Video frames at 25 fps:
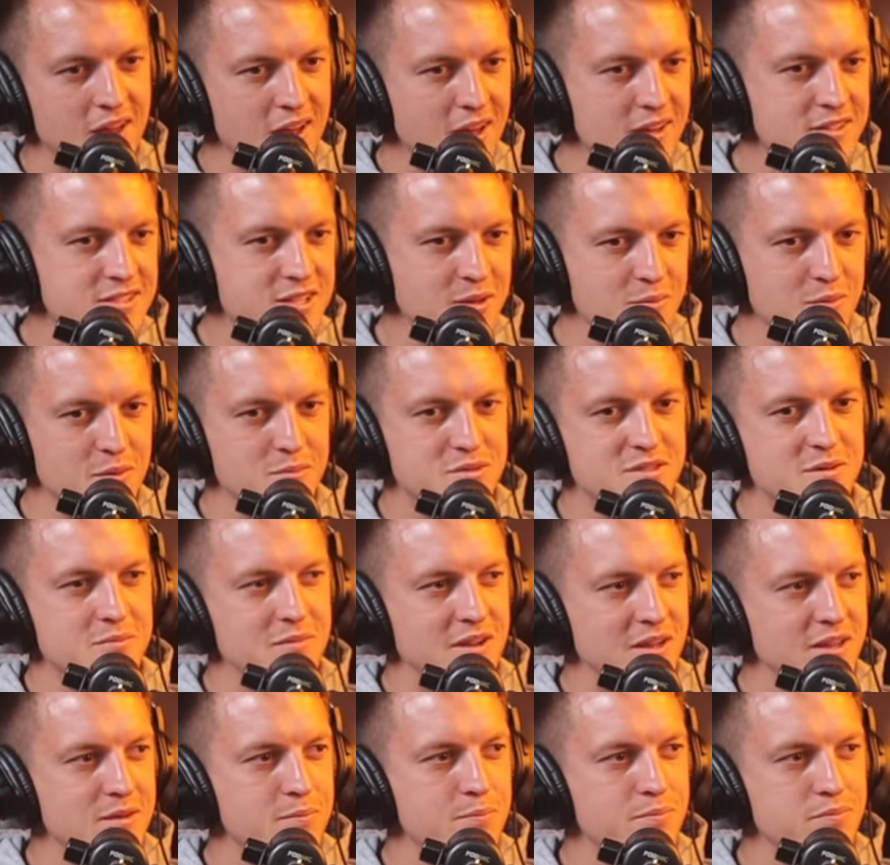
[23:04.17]
Some of them seem
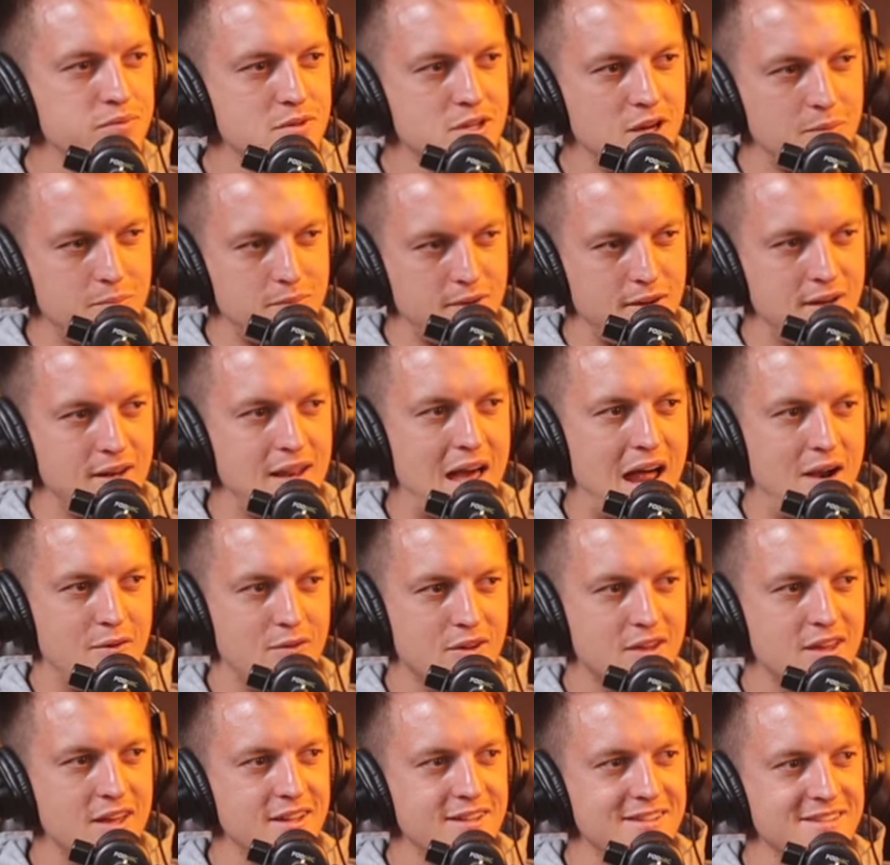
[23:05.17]
like a couple of
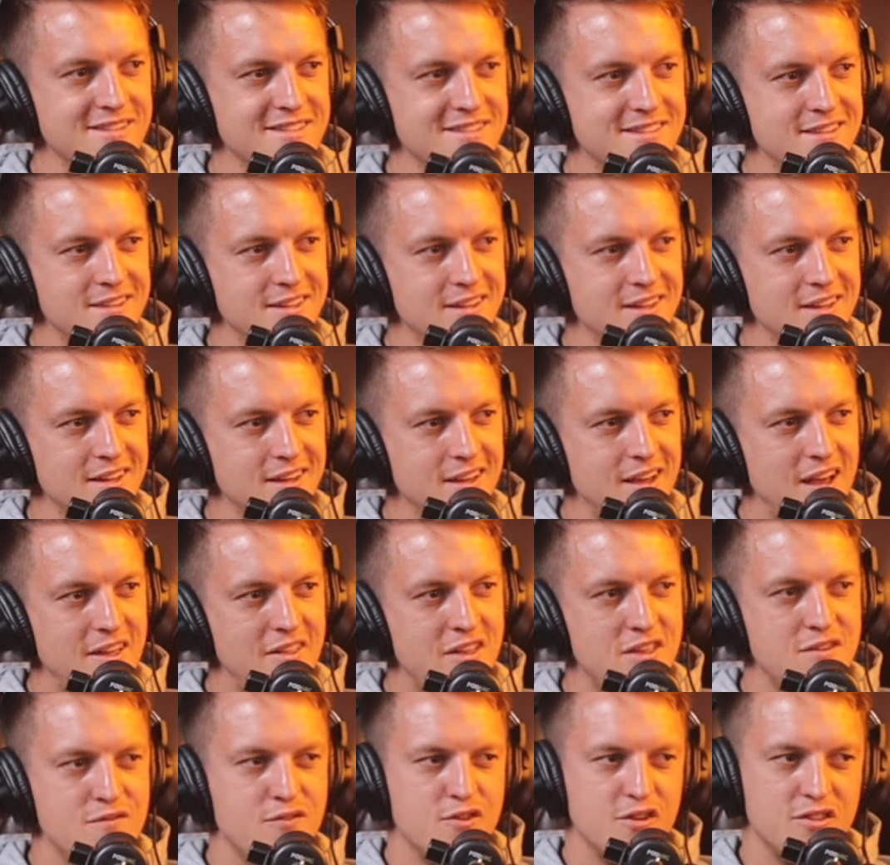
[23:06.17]
larrikins, mm. and
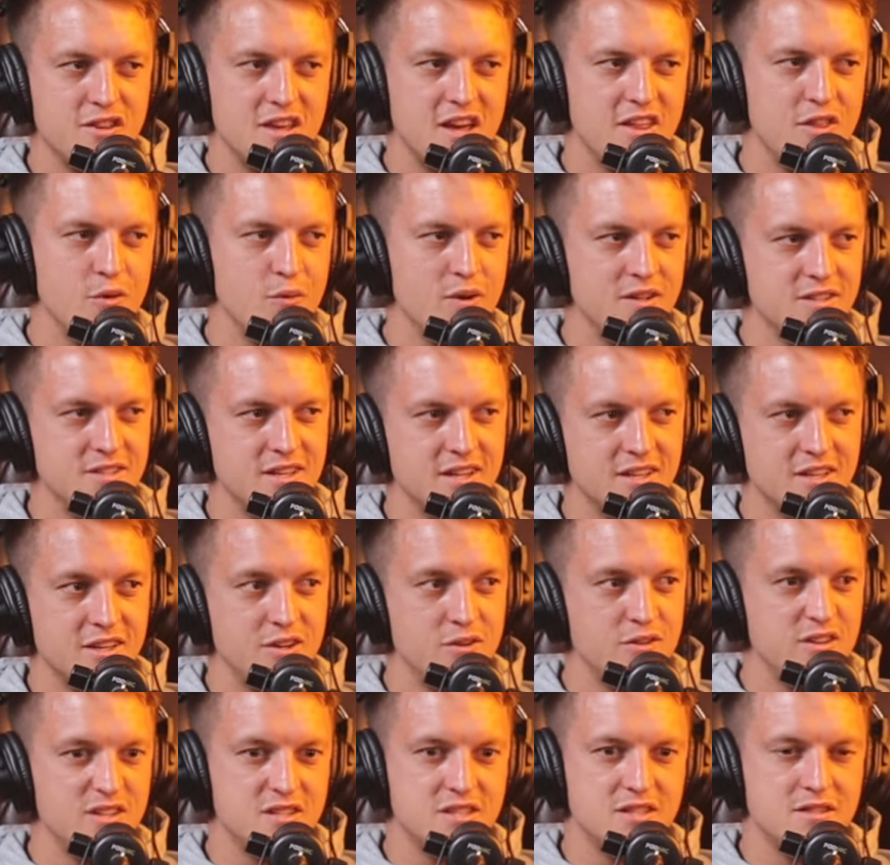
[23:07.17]
then you've got the other ones like you know
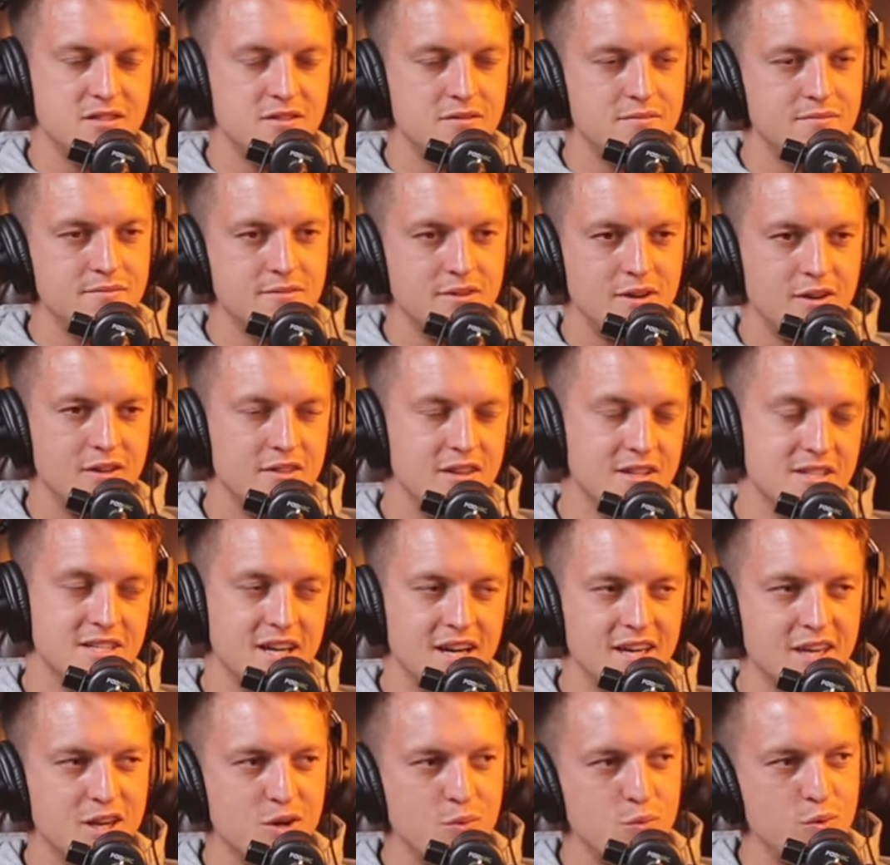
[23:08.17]
the the
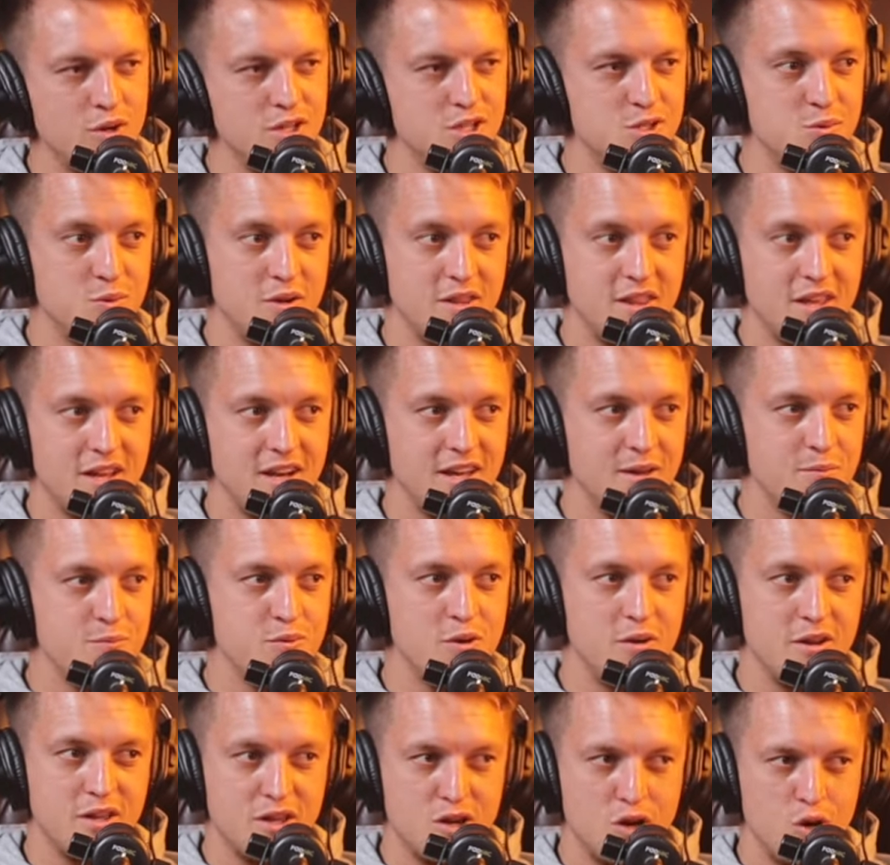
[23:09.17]
Tiger Woods, where they're like
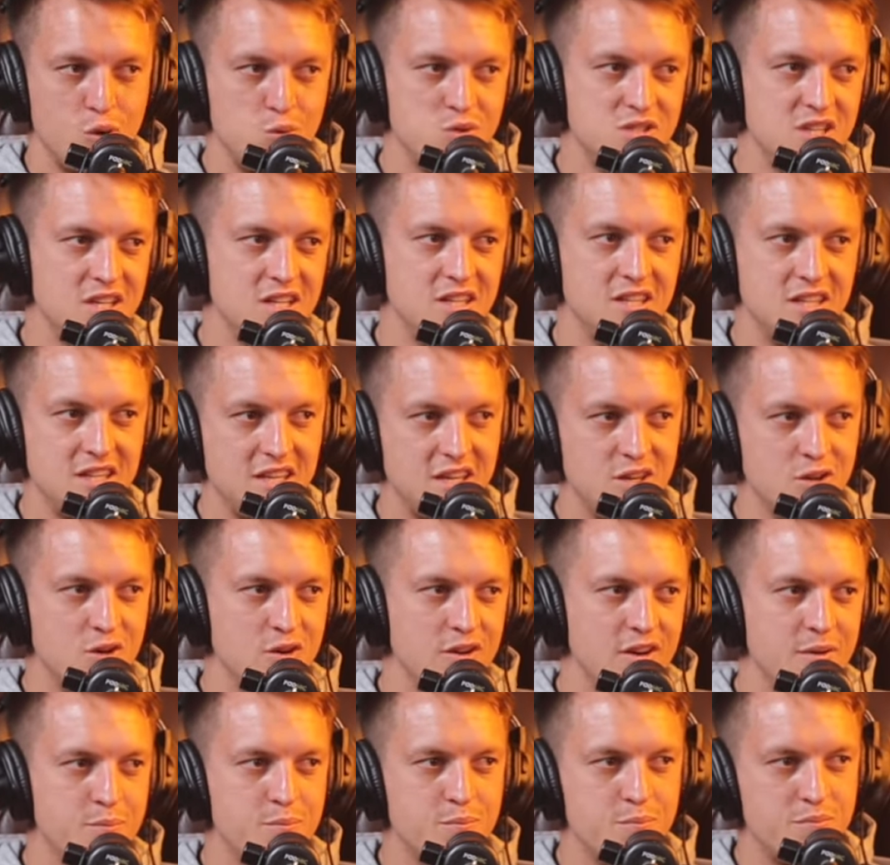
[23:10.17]
probably OCD
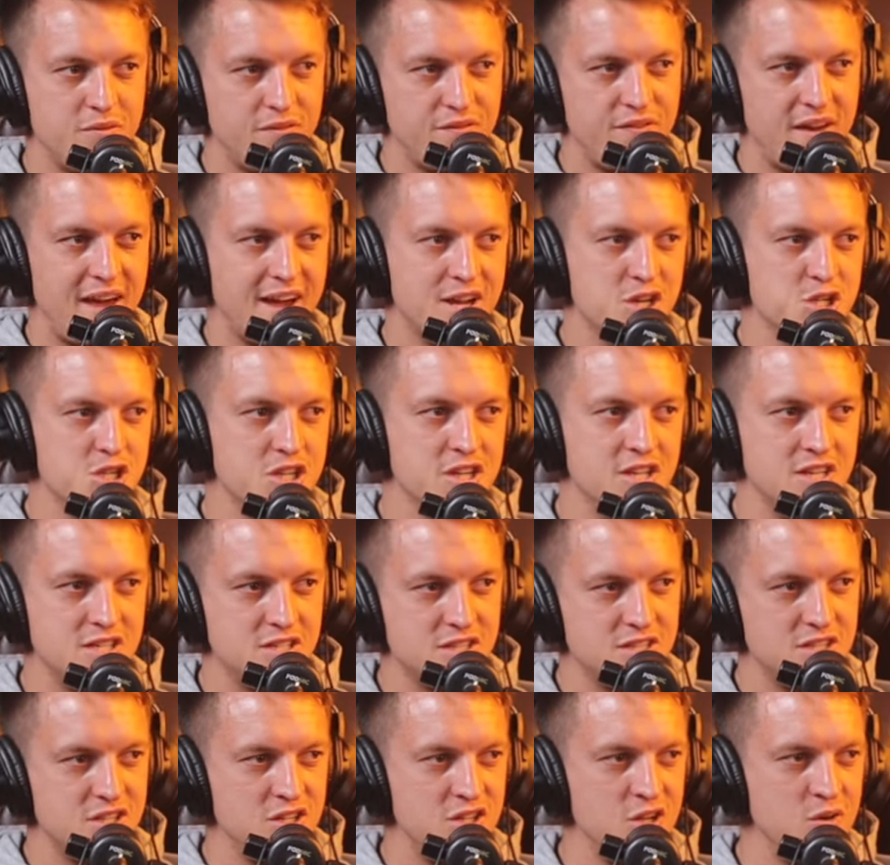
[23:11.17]
on
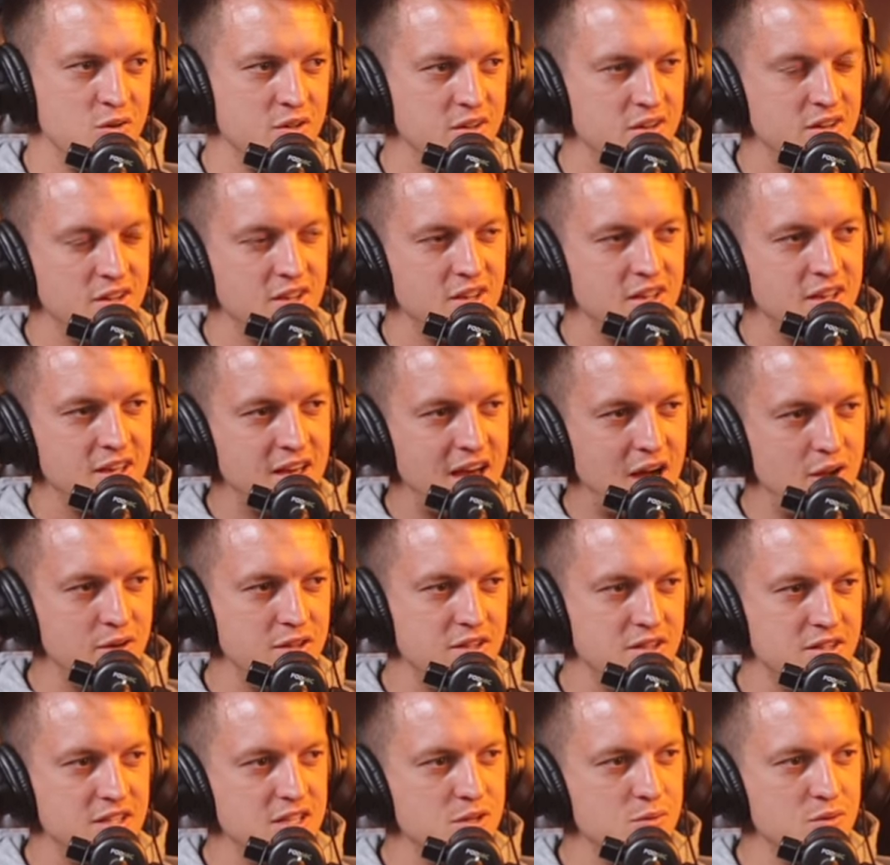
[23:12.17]
perfectionists, you know. And how do you
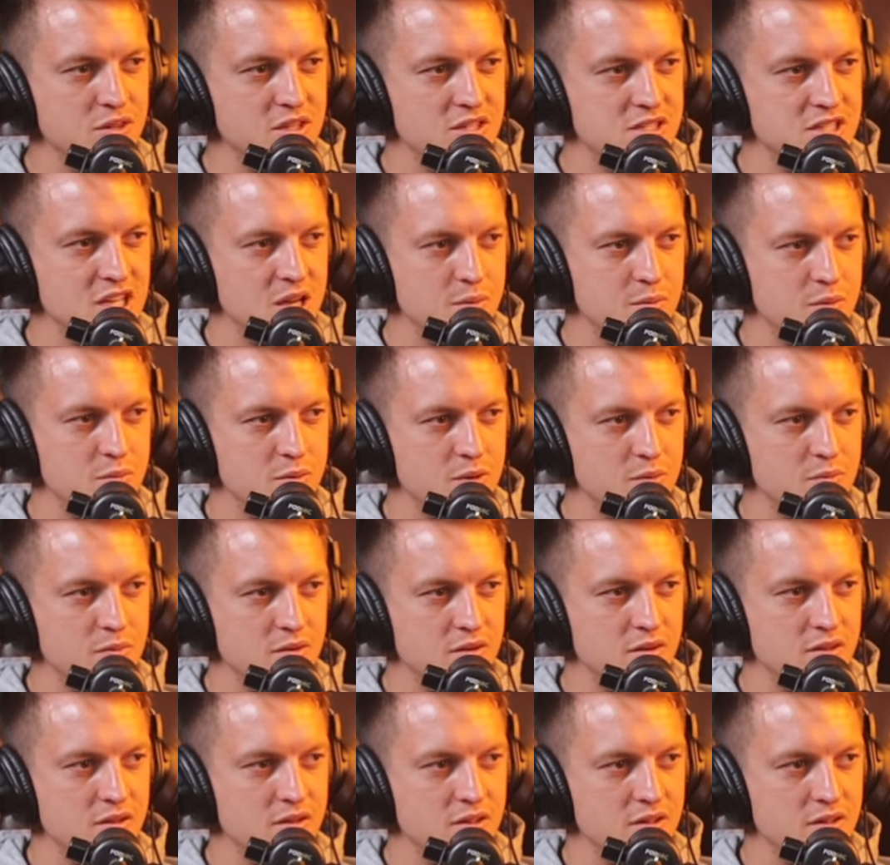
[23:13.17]
deal with these type of people?